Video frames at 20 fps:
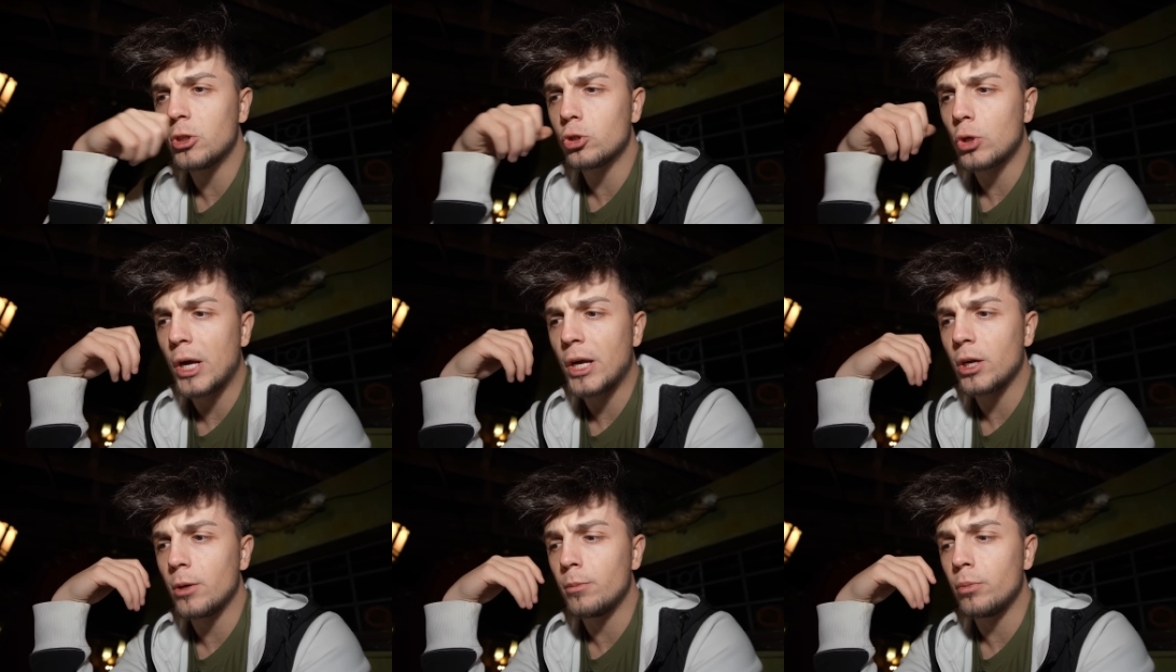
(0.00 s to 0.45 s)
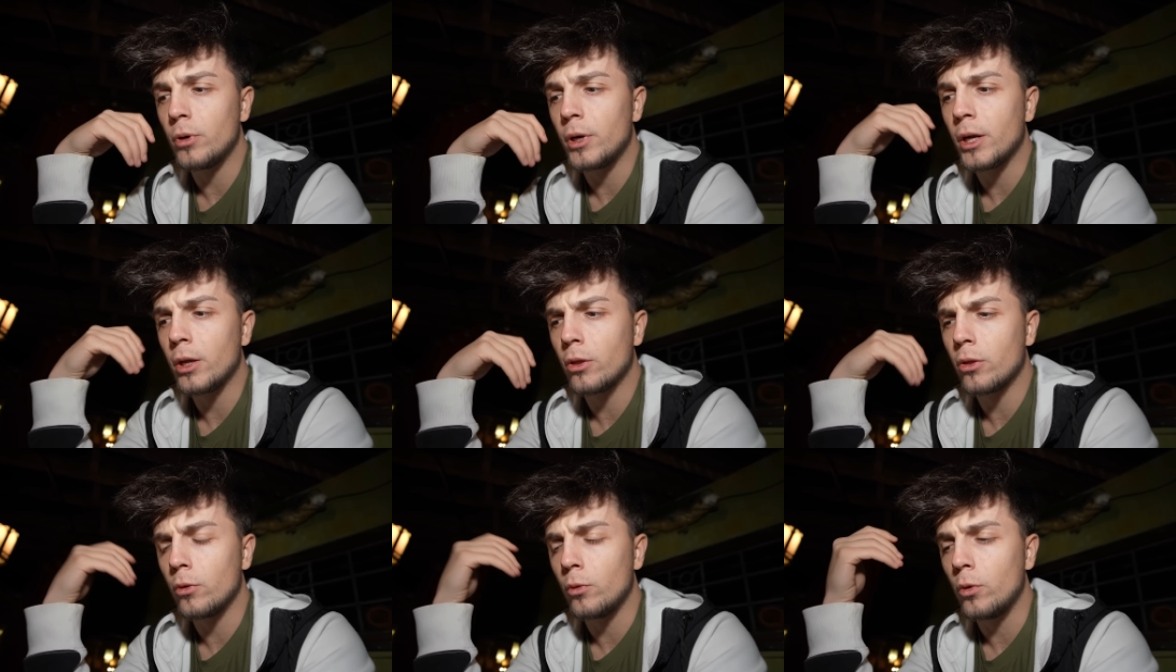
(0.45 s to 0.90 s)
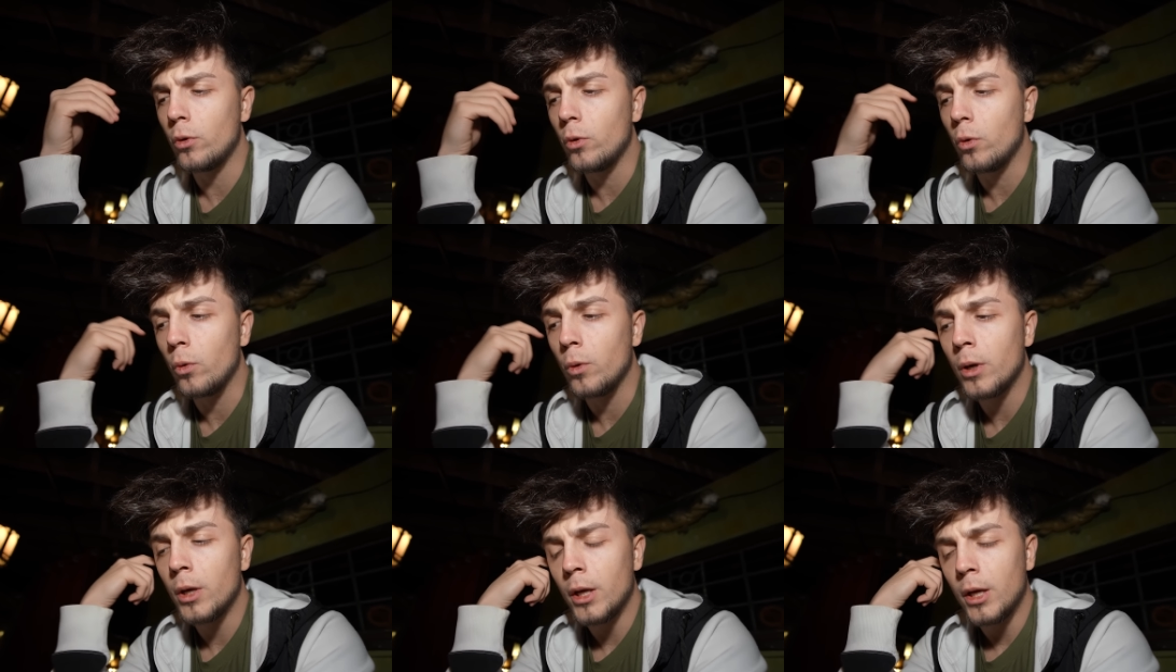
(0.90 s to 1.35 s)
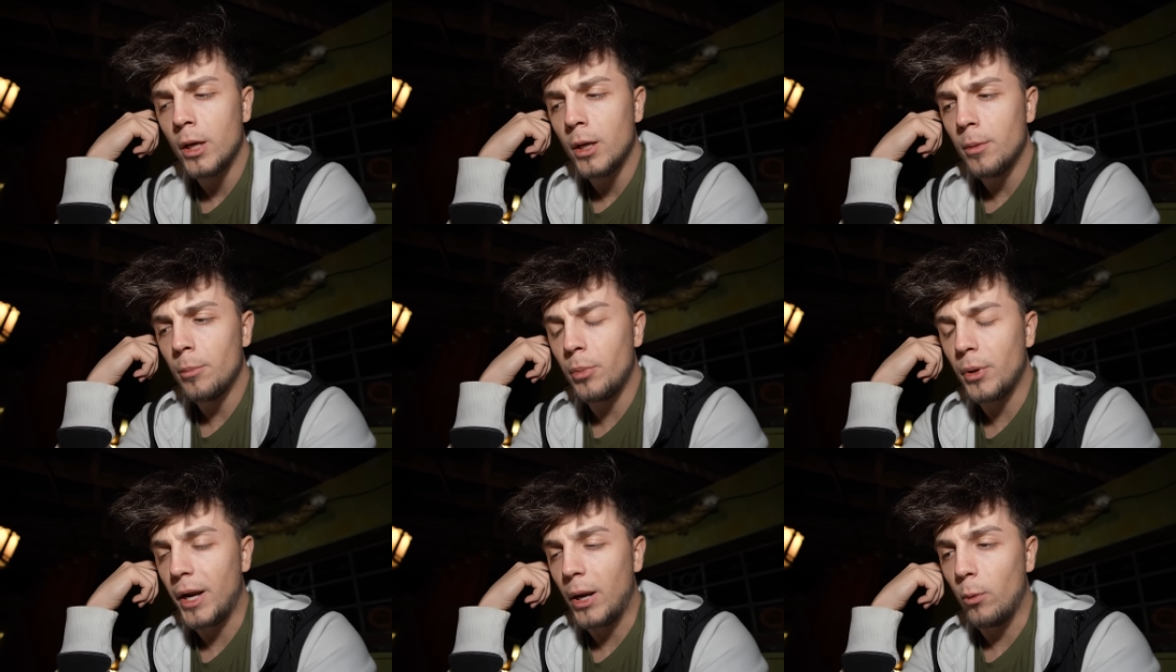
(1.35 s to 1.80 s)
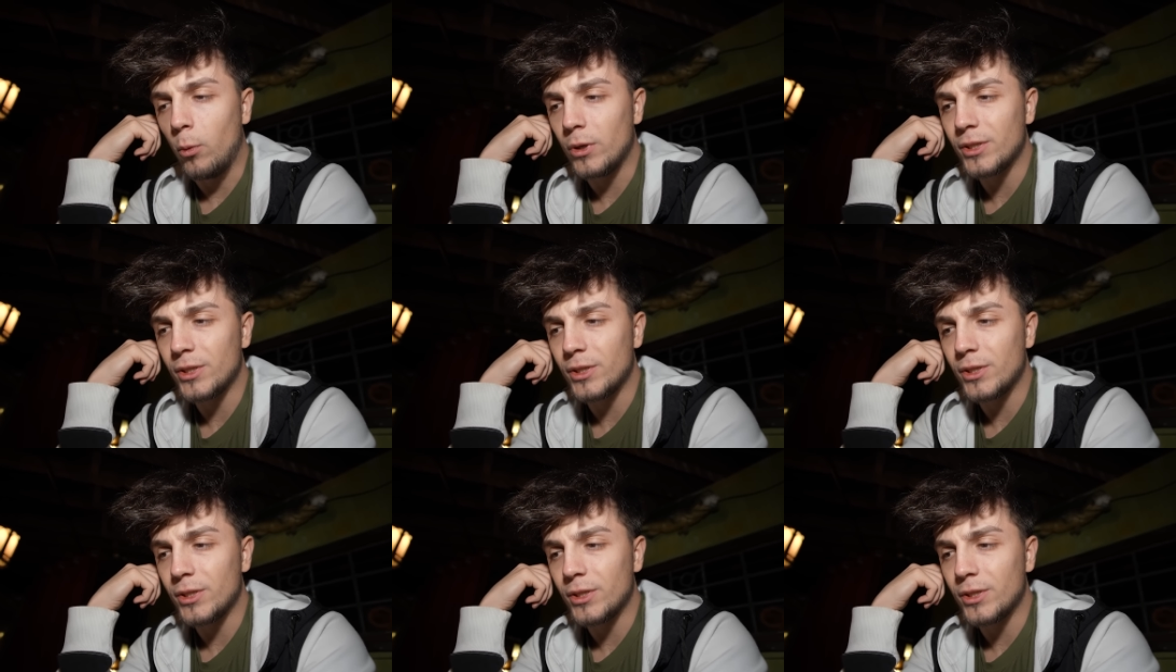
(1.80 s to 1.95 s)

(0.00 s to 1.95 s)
trying to break through, but I